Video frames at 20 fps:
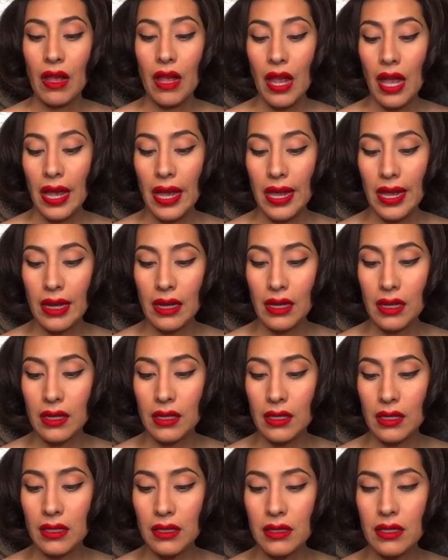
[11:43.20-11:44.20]

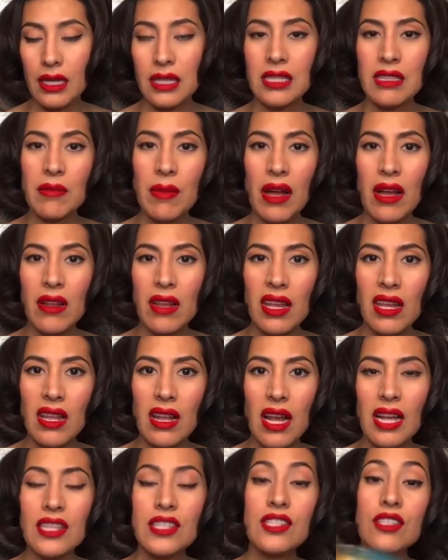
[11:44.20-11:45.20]
And that's about it.
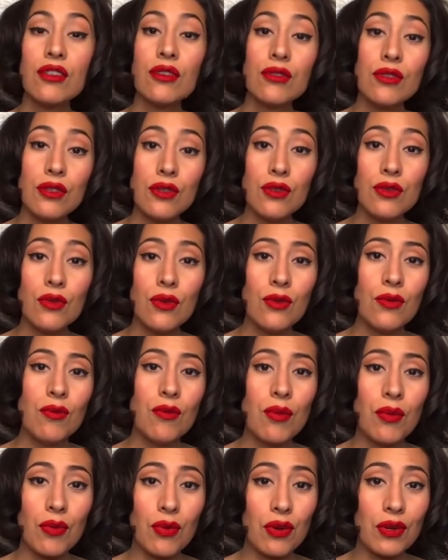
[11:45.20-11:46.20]
I still do
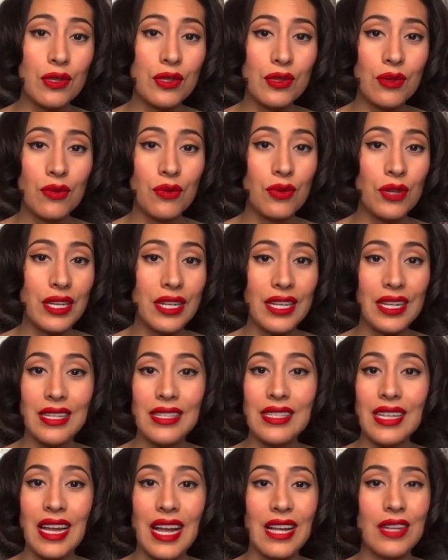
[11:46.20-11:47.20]
personal
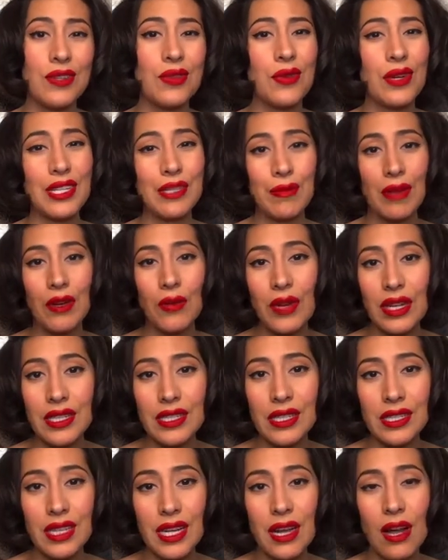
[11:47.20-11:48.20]
readings. I had to raise my rates
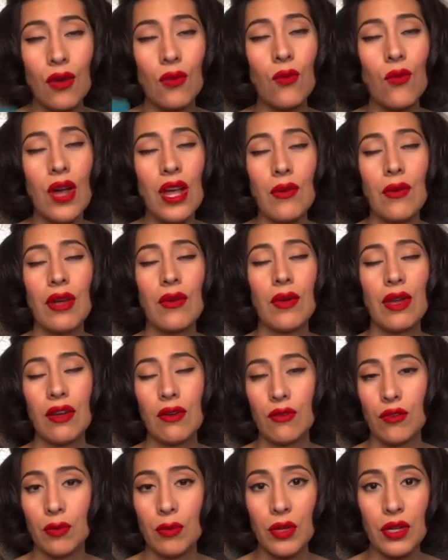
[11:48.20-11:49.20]
because I got way, way, way
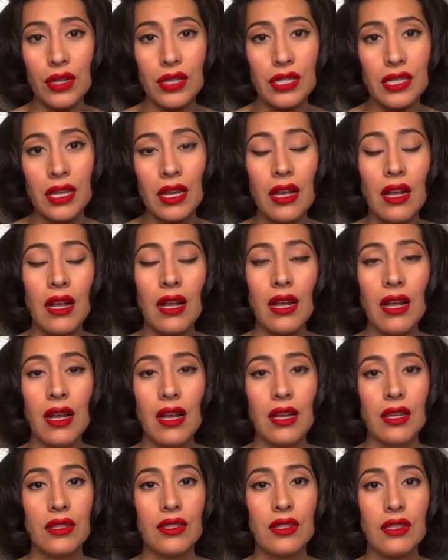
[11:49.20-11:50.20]
overbooked.
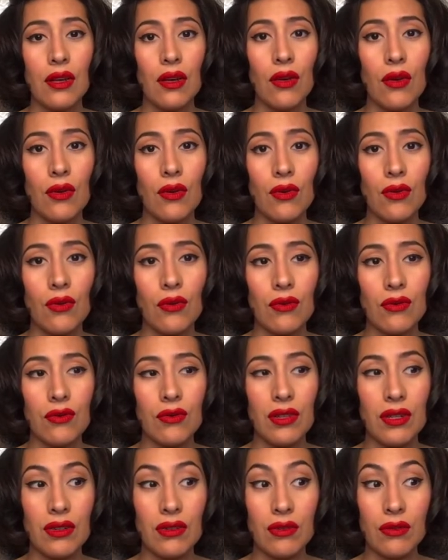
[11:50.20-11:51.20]
So
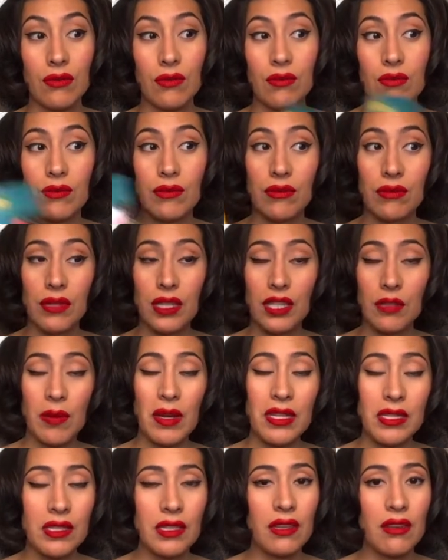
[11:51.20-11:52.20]
they're
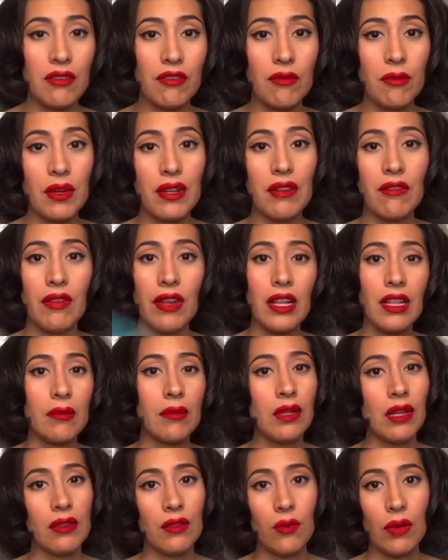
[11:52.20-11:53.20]
expensive, but
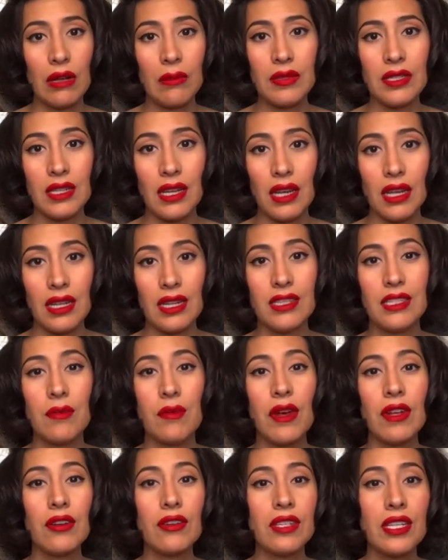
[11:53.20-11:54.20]
available on the website. It's a
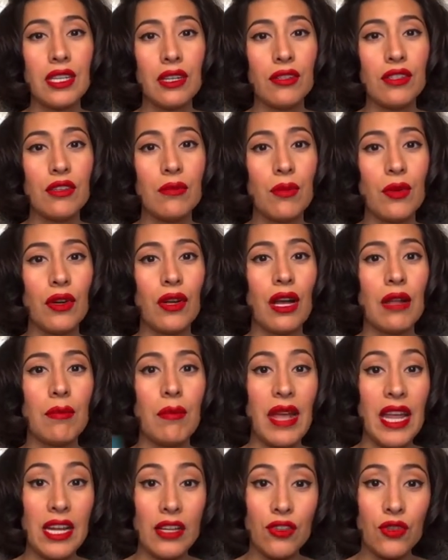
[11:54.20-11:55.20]
better deal to book on
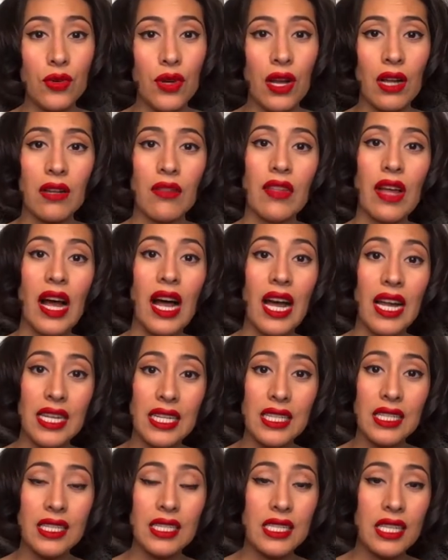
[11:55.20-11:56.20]
Patreon in the
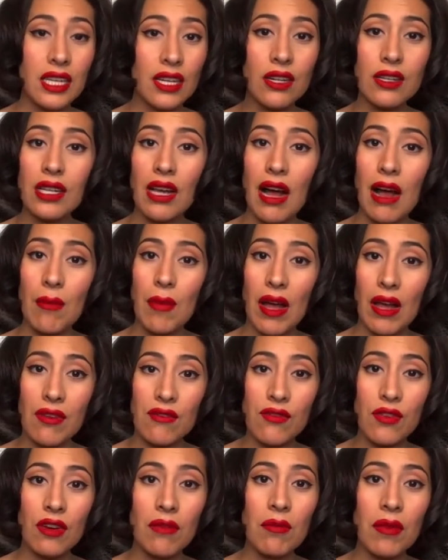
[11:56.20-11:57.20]
highest tier, to hop on
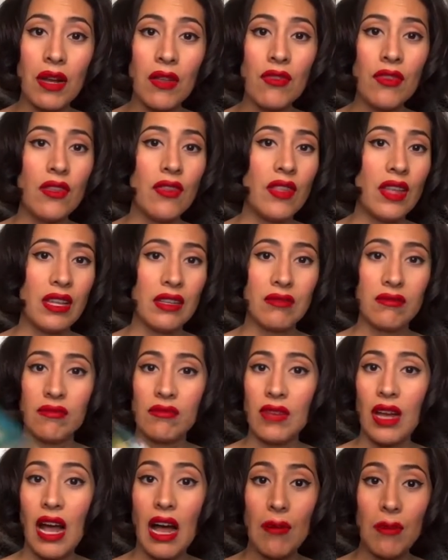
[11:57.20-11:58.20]
for a month and
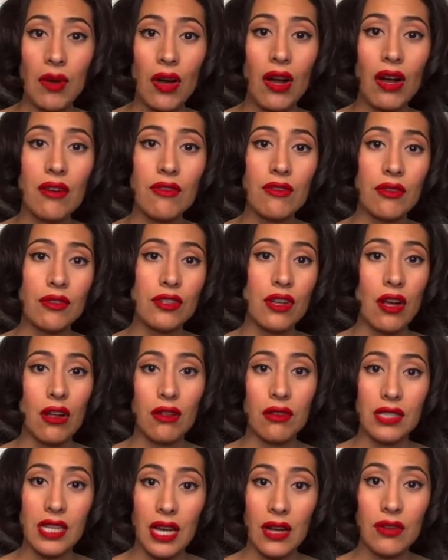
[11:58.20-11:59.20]
then hop off or
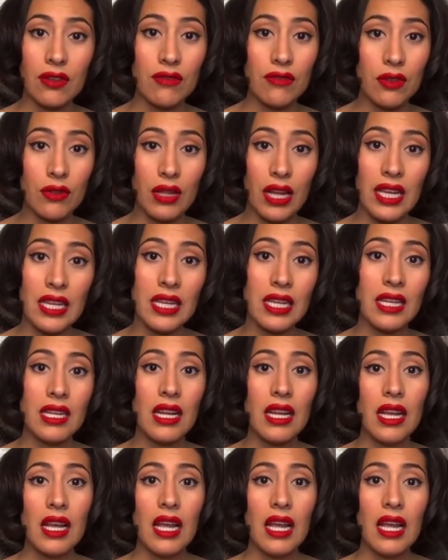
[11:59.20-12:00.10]
toggle down if you like it.